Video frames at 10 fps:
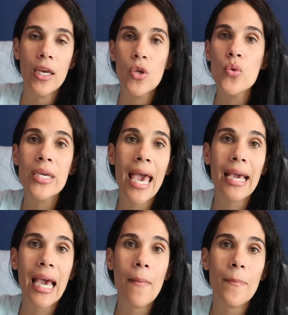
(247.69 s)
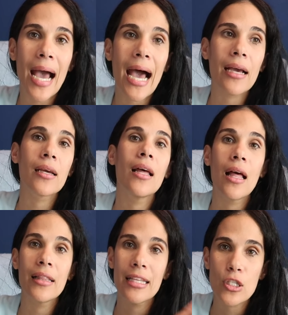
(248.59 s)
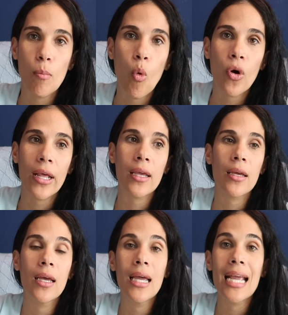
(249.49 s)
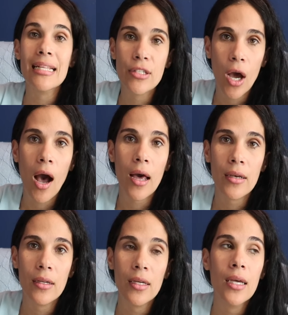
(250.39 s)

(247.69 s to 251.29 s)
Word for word: You can't get back this morning. It's gone.